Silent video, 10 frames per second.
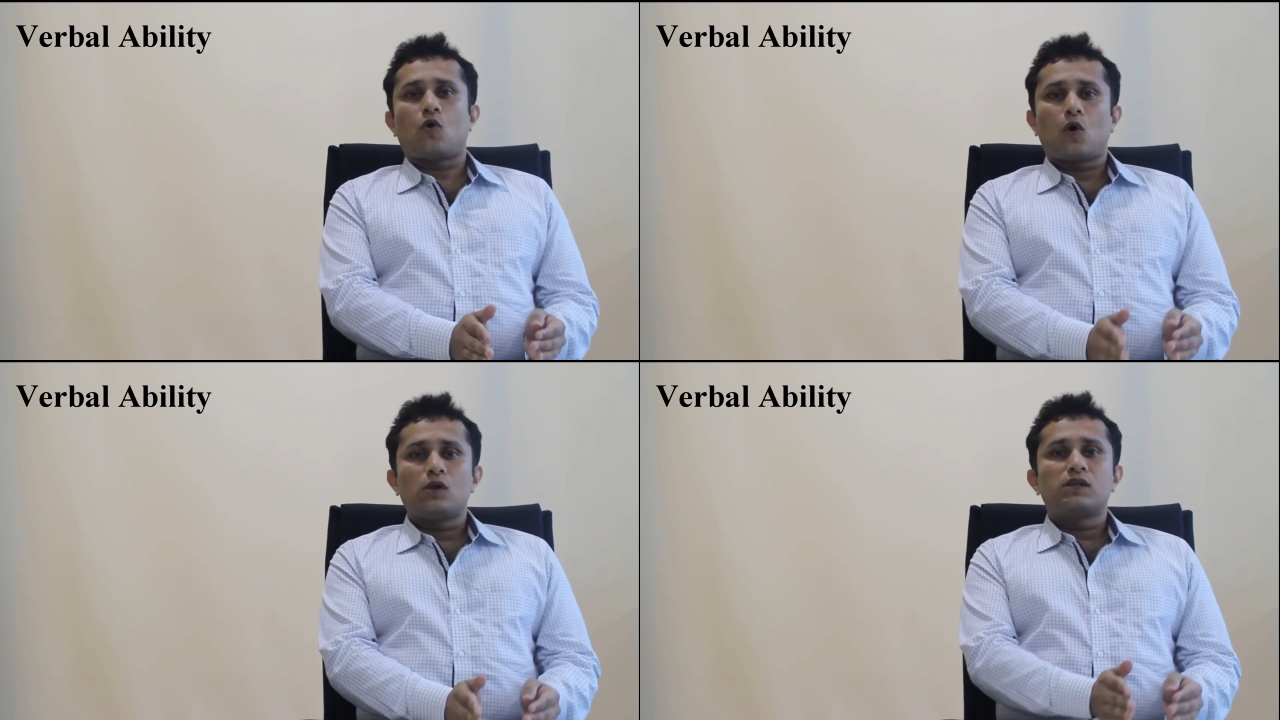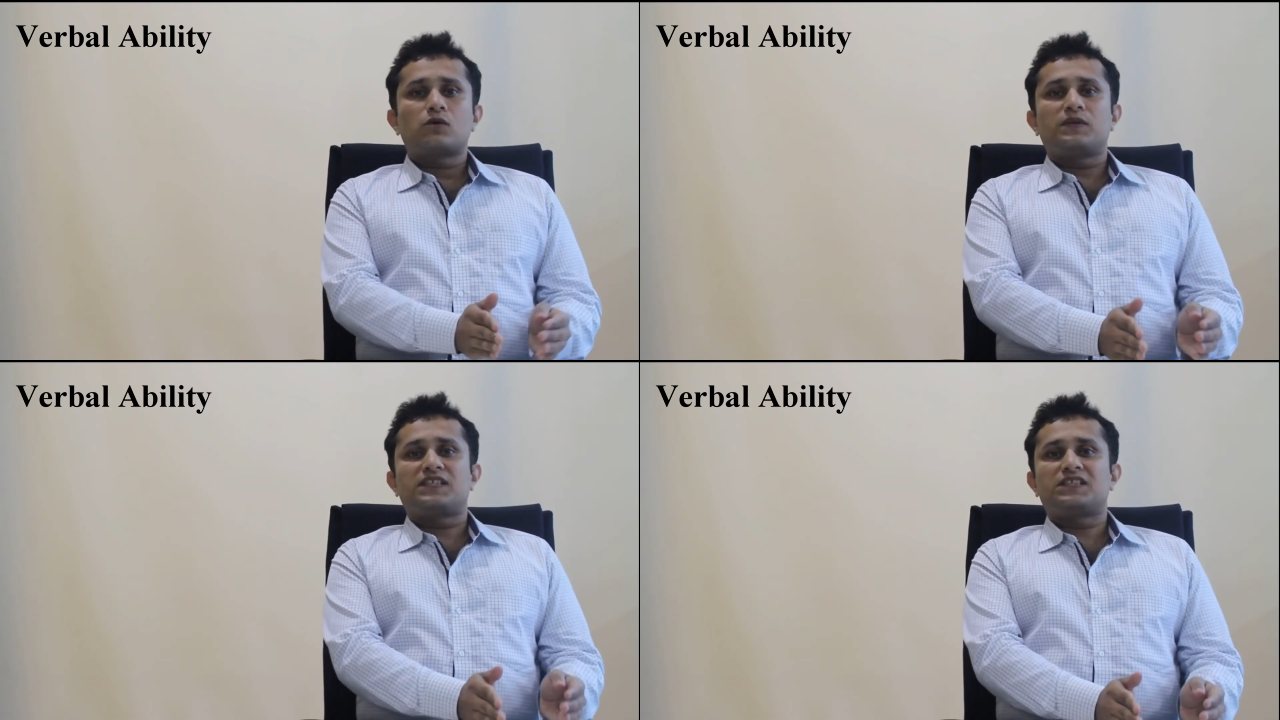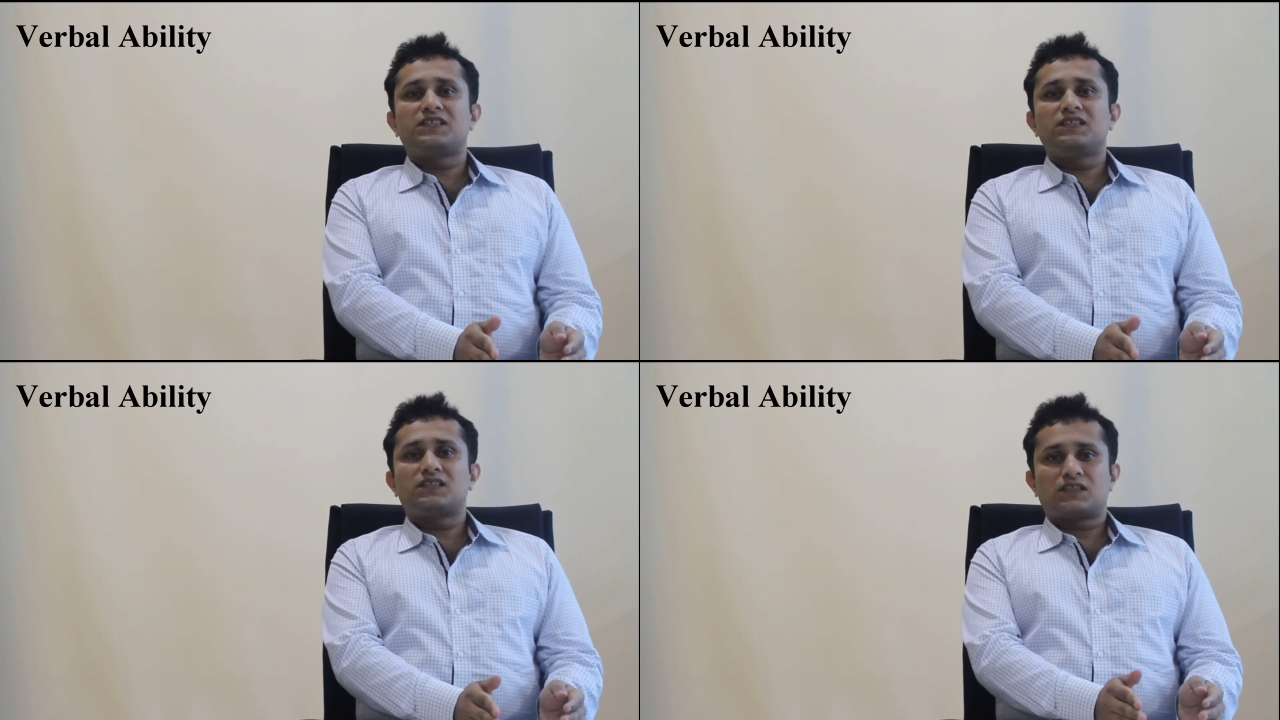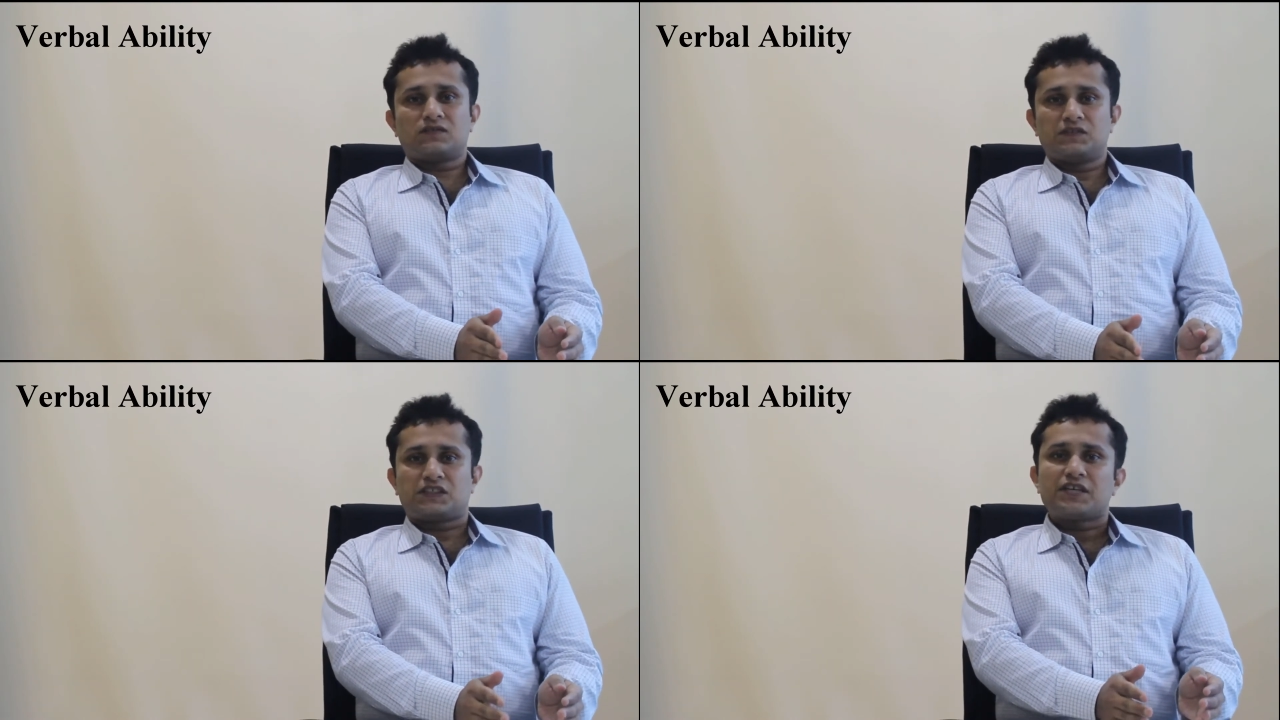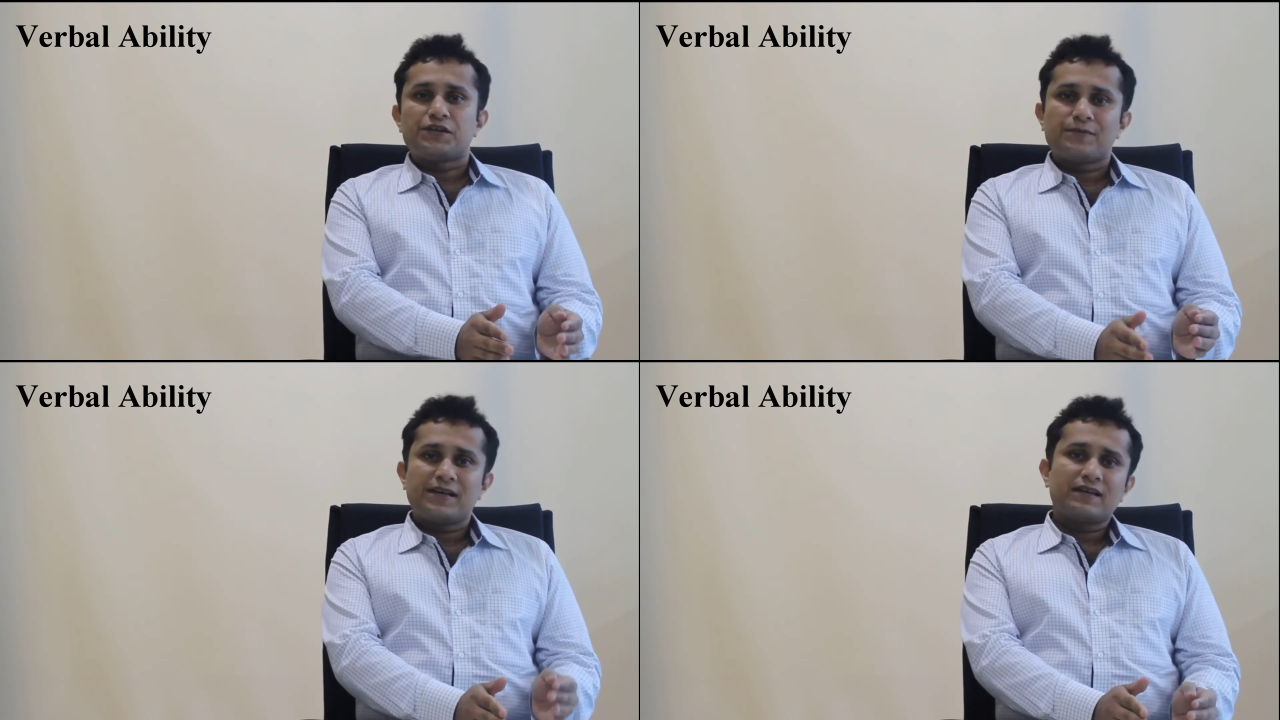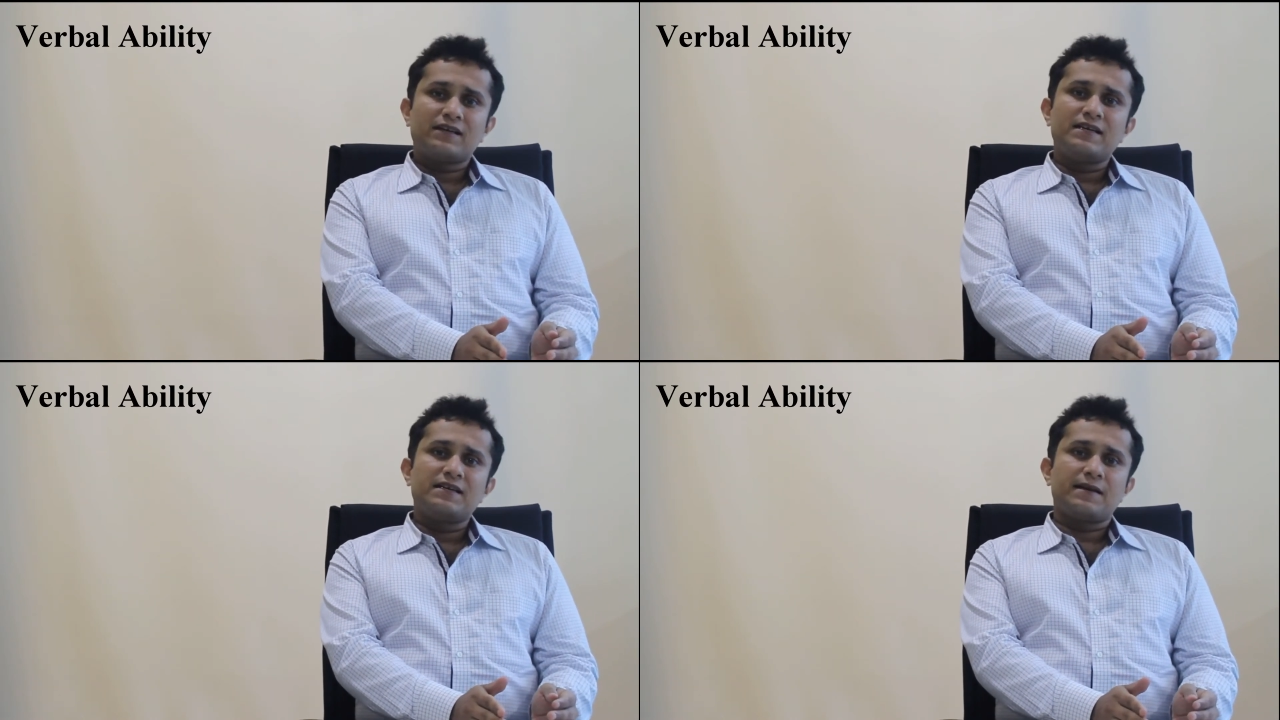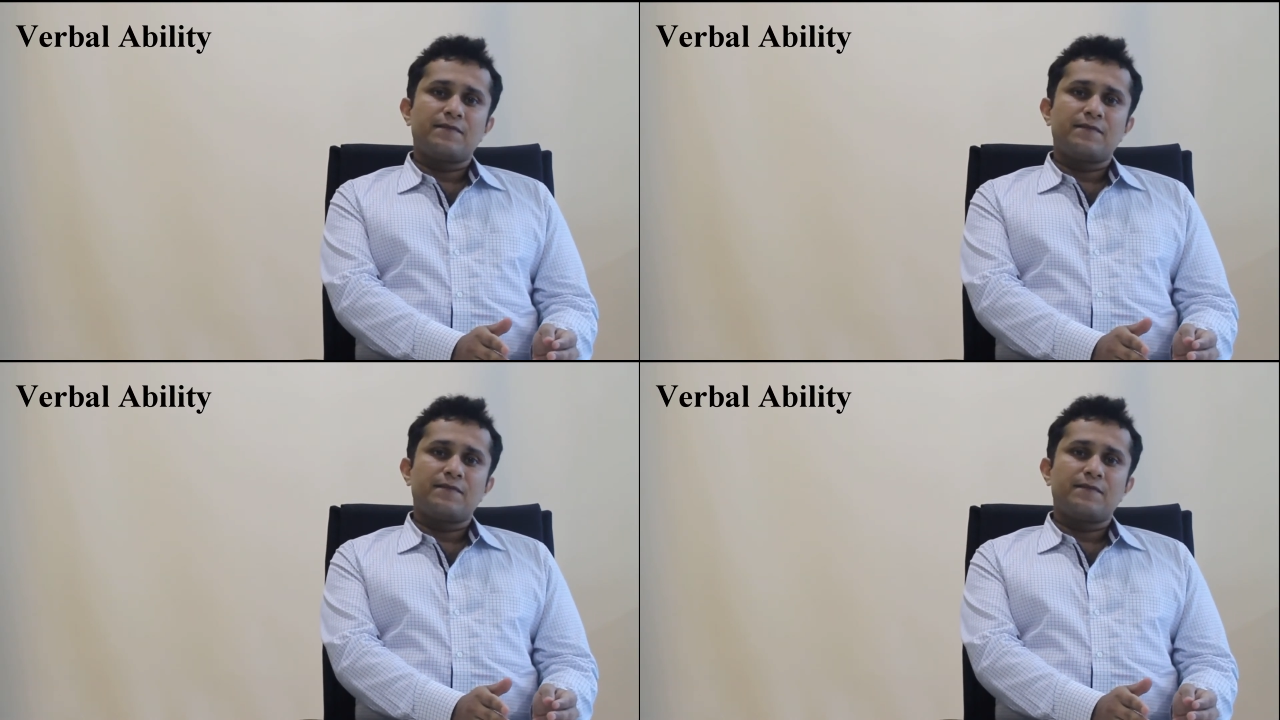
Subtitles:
all the questions which are numerical entry